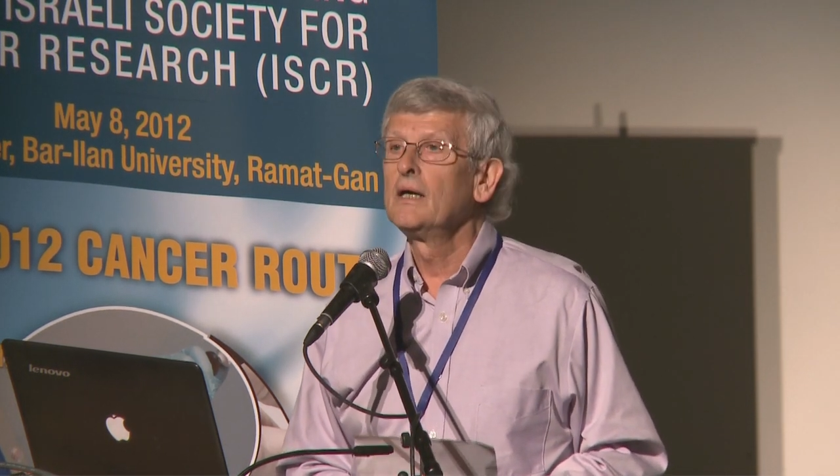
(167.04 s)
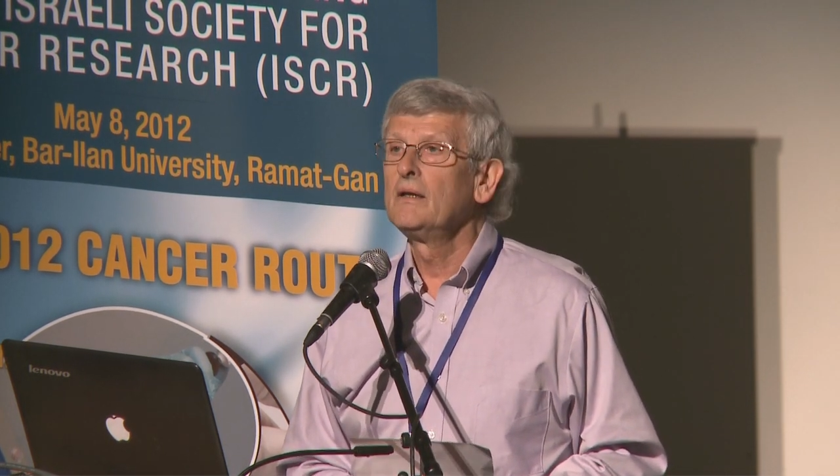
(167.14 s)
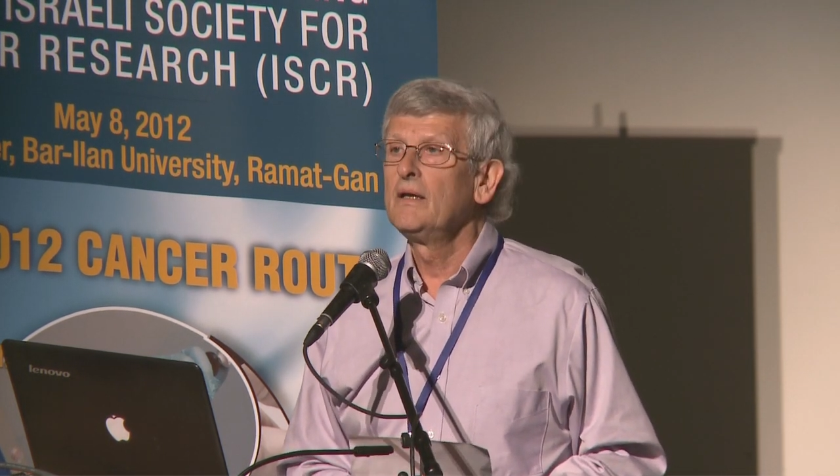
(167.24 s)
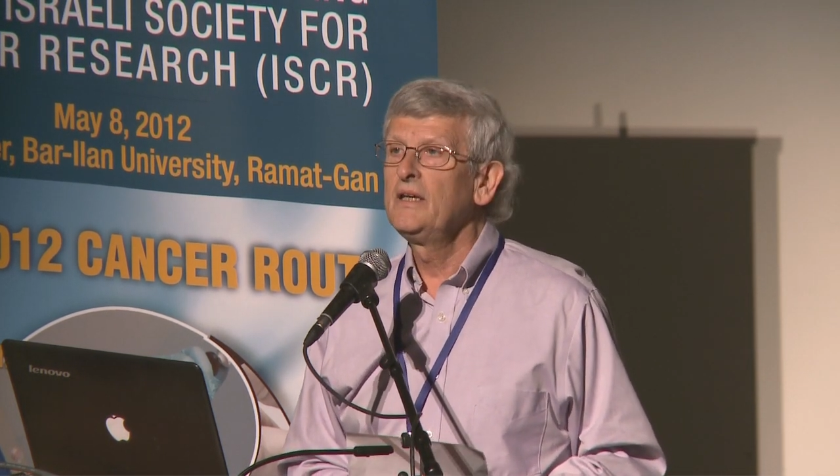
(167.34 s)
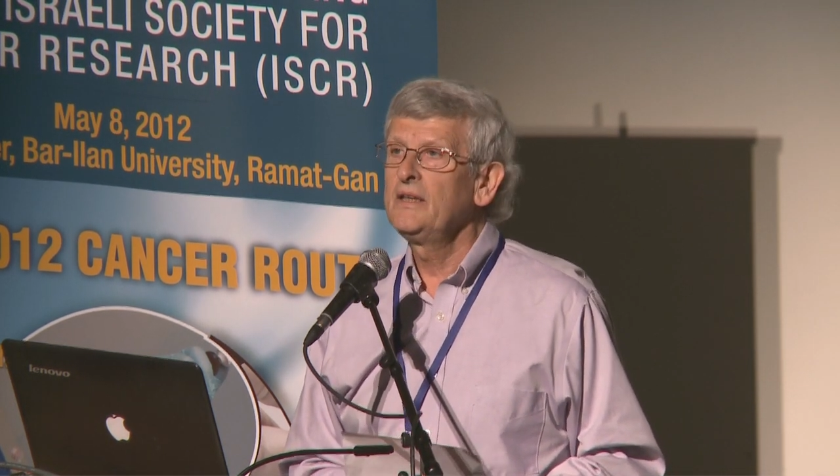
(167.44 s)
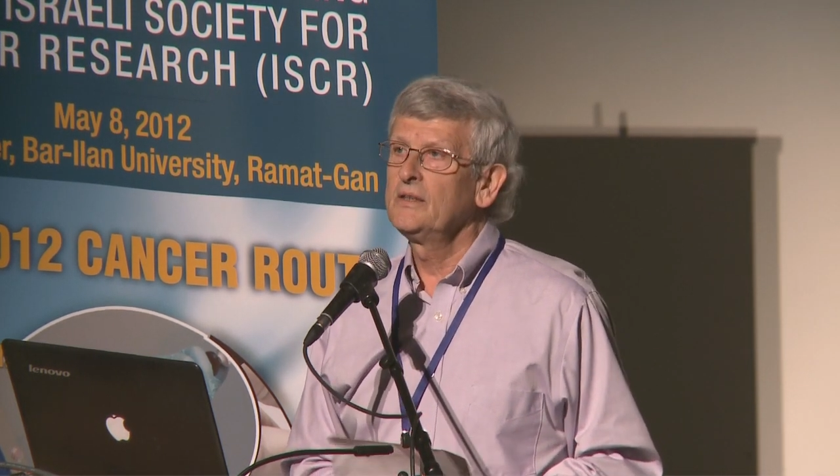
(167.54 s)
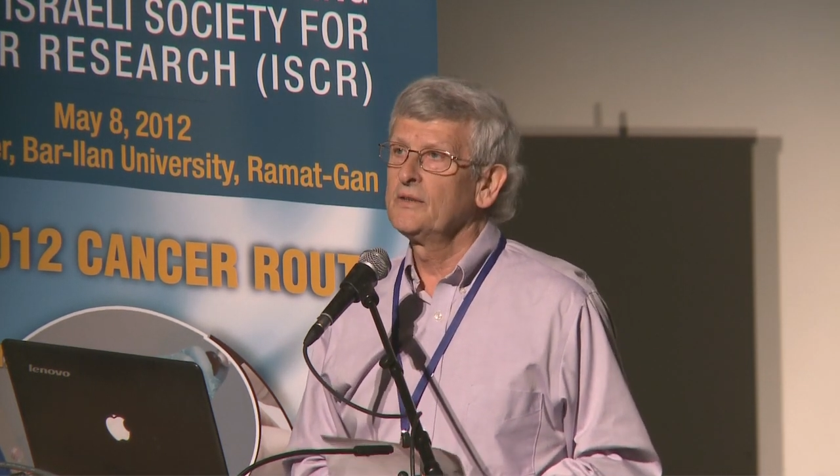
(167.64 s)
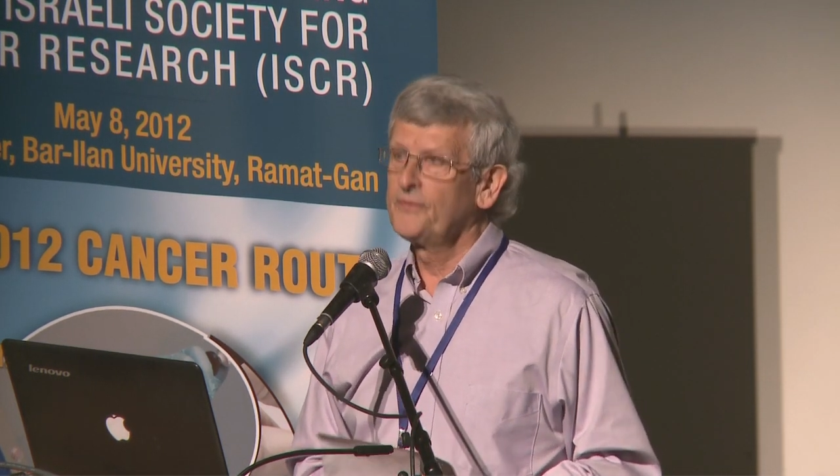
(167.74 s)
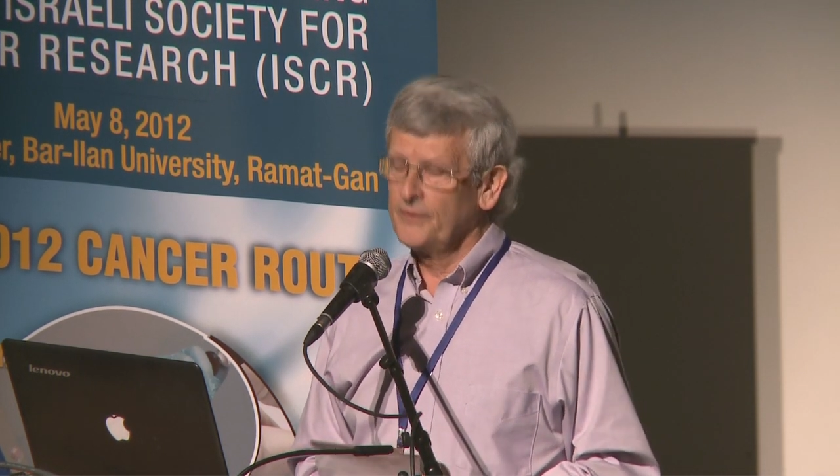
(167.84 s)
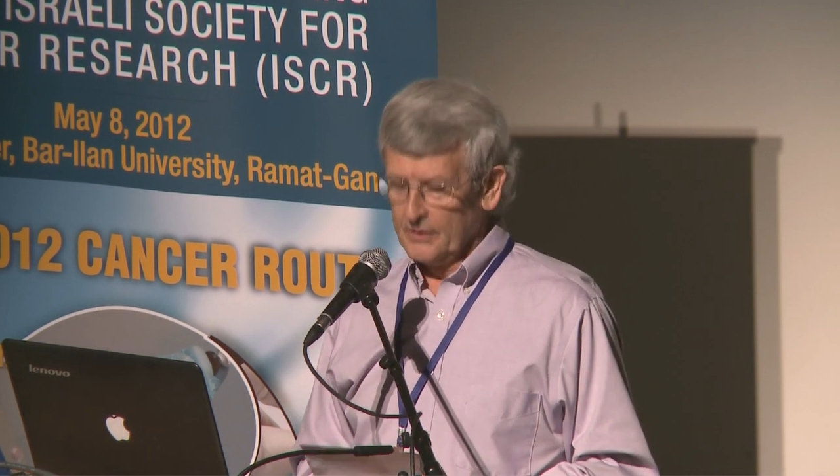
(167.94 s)
leading
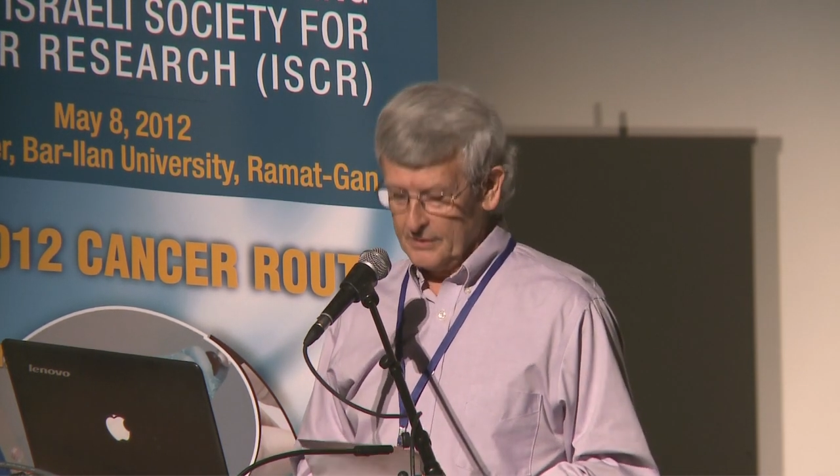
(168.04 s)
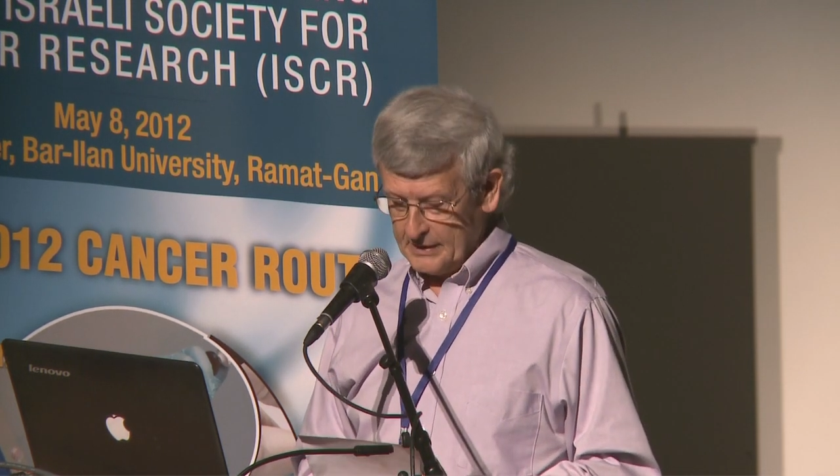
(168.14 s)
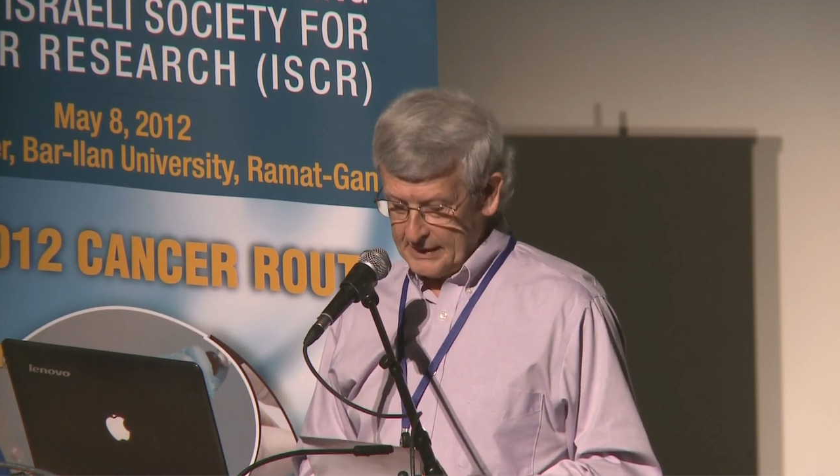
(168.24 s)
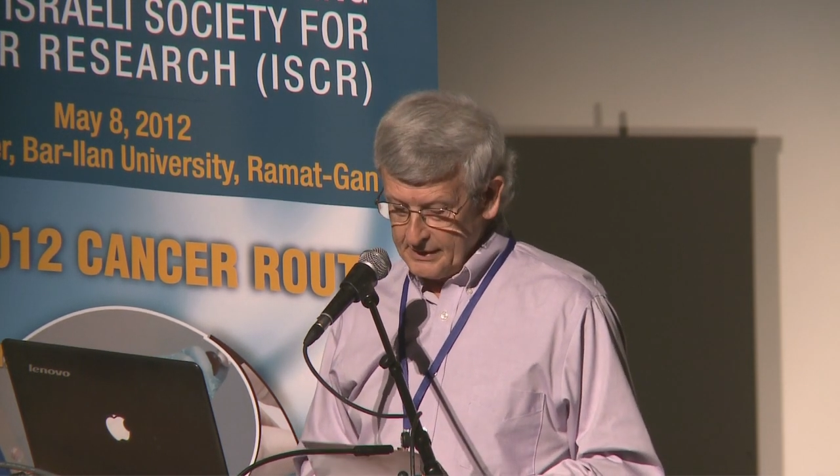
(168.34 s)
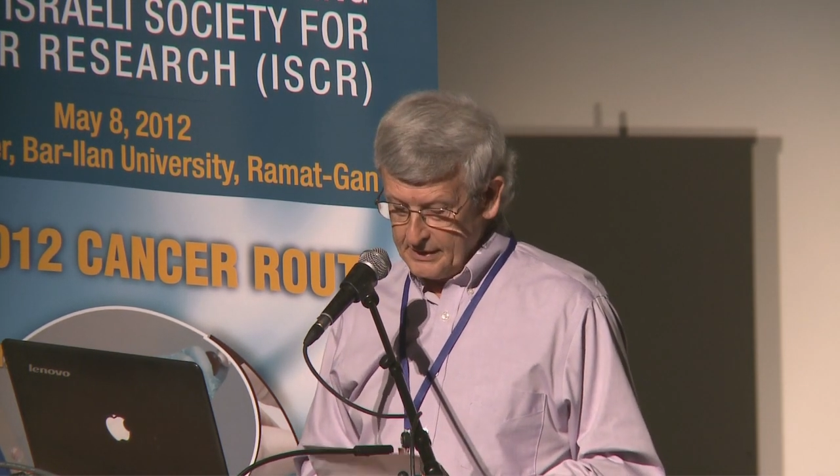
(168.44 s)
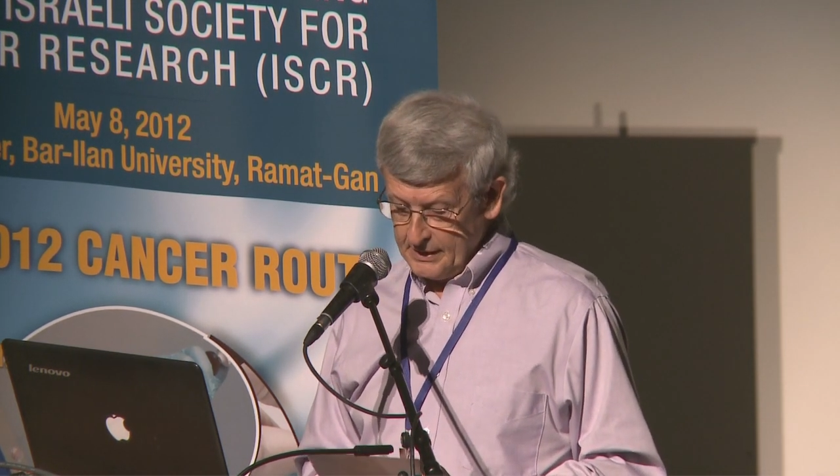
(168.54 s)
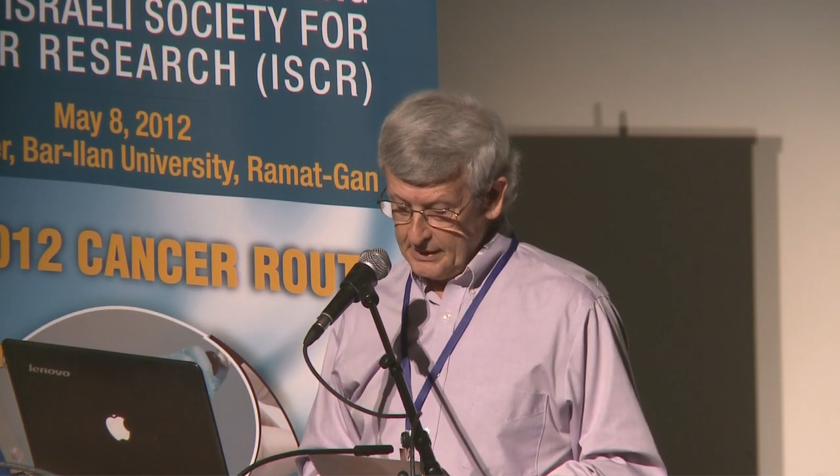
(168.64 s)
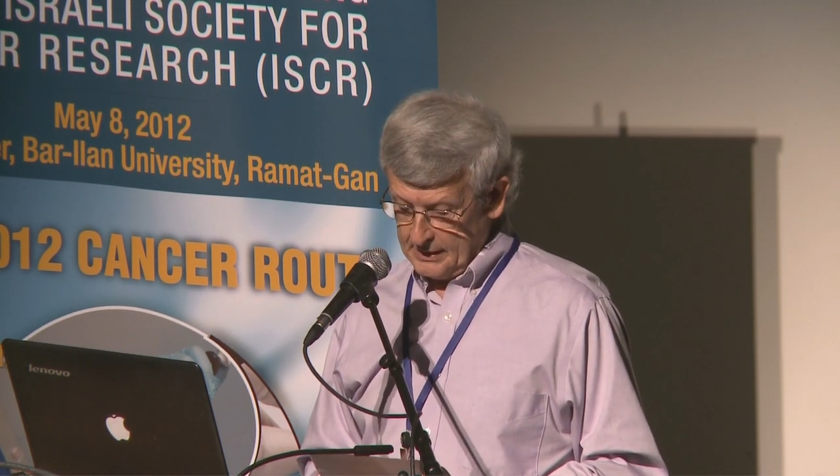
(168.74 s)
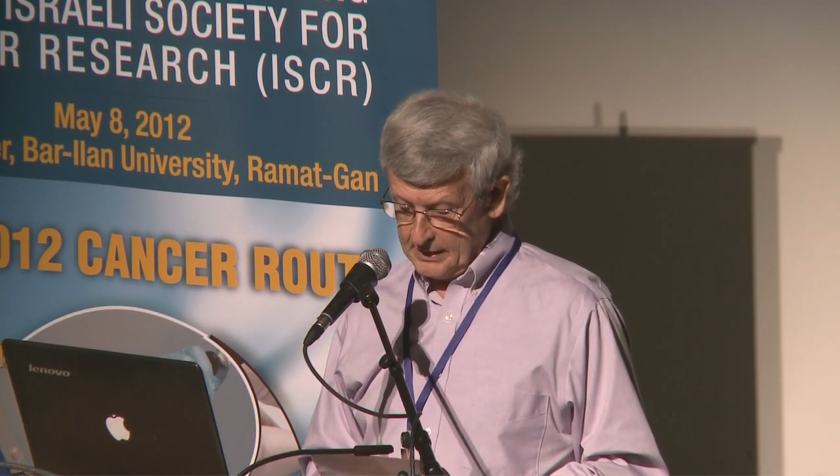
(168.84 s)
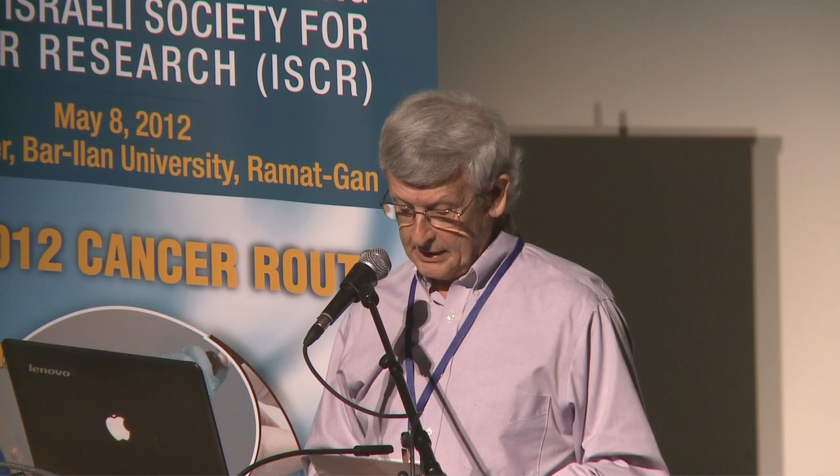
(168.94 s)
figure in
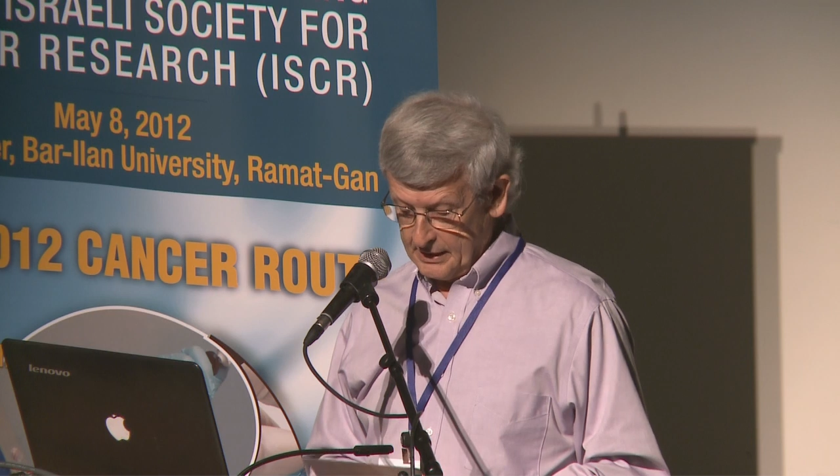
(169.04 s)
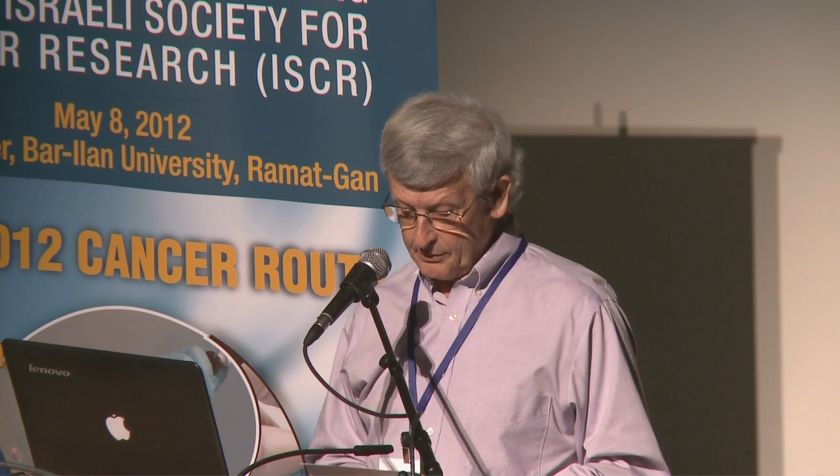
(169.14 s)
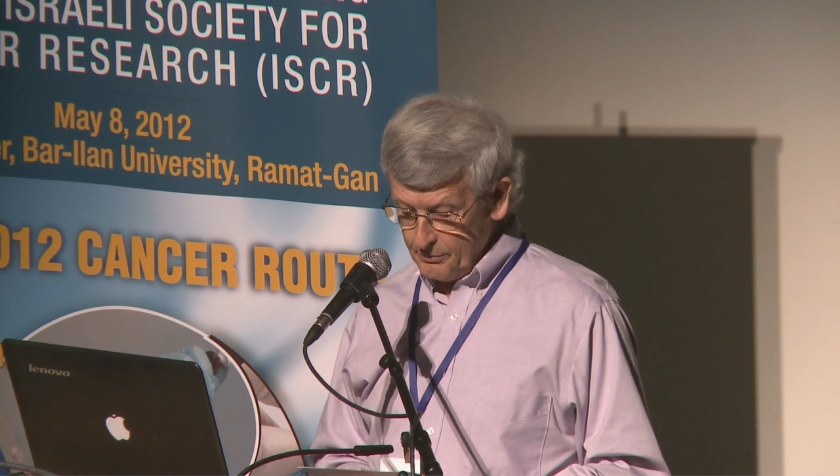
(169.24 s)
the